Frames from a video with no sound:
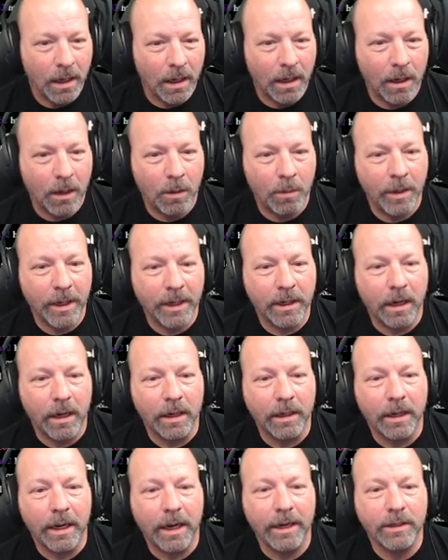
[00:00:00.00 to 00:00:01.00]
oh my
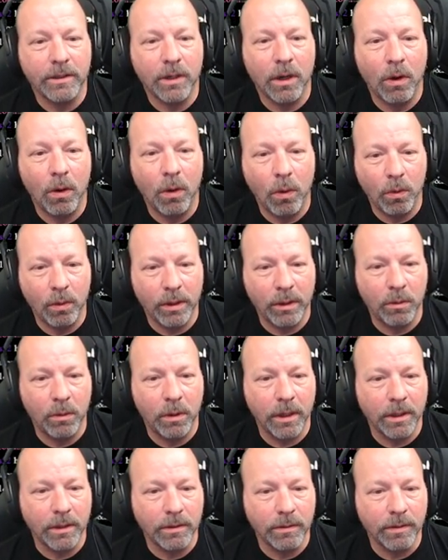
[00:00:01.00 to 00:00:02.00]
god, I totally
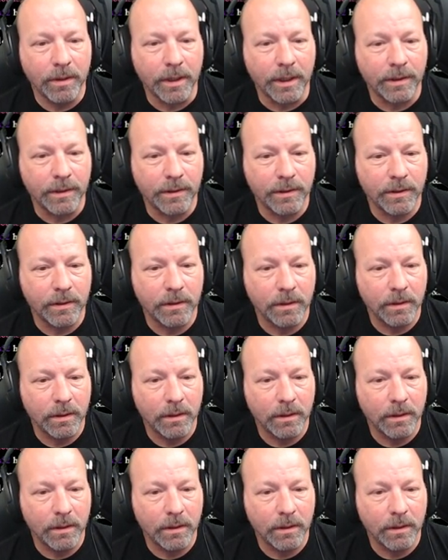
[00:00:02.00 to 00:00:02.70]
want to do this.